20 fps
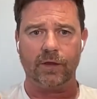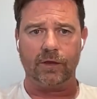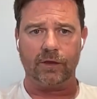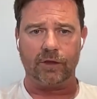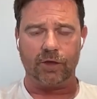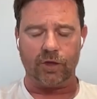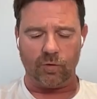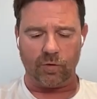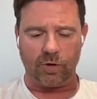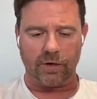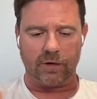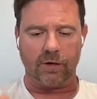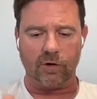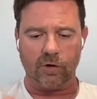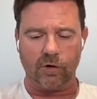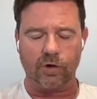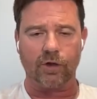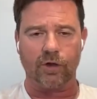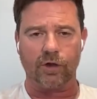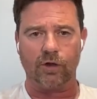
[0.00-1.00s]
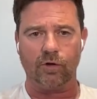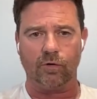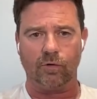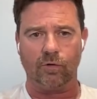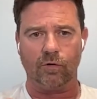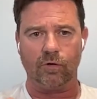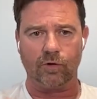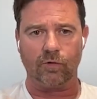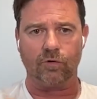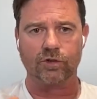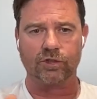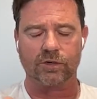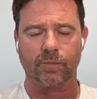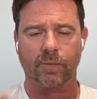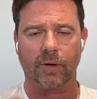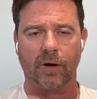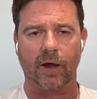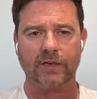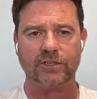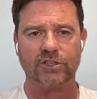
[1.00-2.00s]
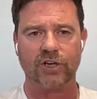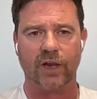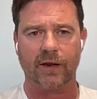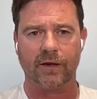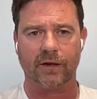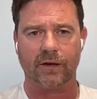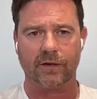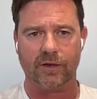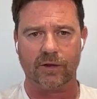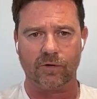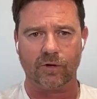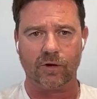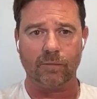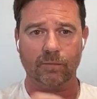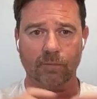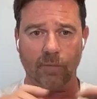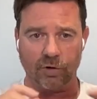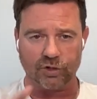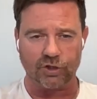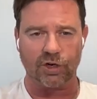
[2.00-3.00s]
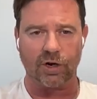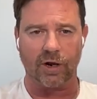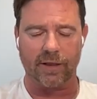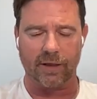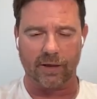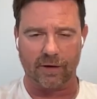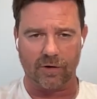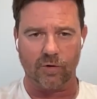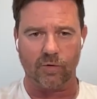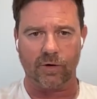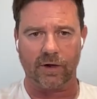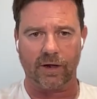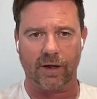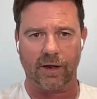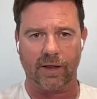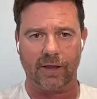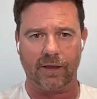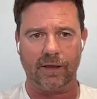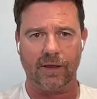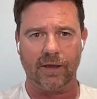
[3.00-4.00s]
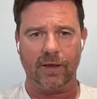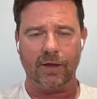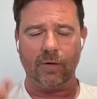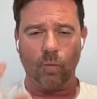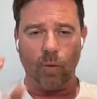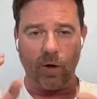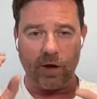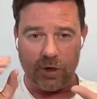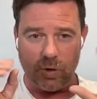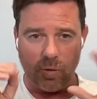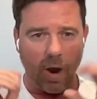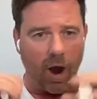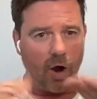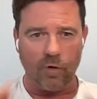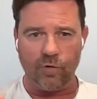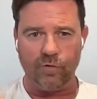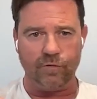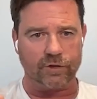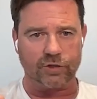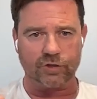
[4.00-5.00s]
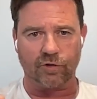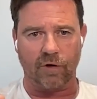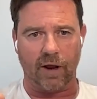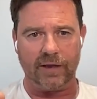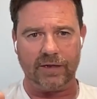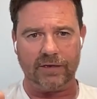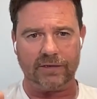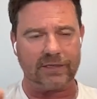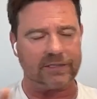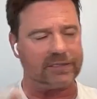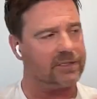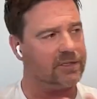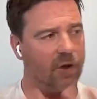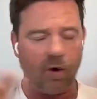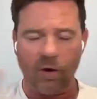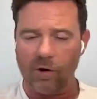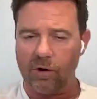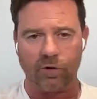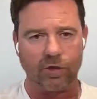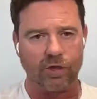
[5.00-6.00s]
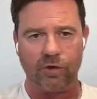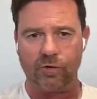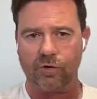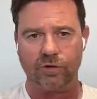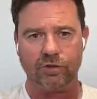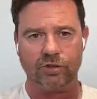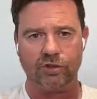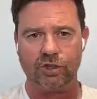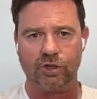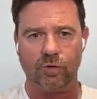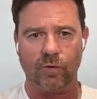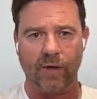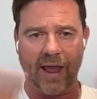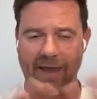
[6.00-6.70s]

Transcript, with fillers: You can look at your, your supply chain and you can modulate accordingly. When you overtrade, there's not a lot you can do.